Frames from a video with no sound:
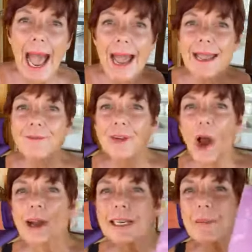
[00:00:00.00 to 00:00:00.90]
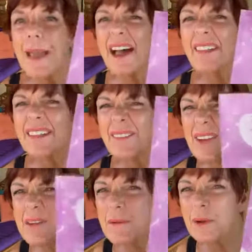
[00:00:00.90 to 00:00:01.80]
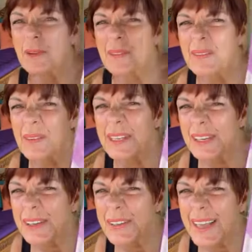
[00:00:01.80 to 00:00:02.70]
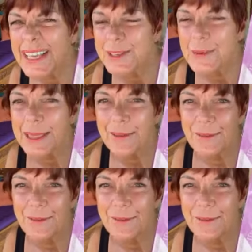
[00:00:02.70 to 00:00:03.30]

I have talked about that we'll do things with the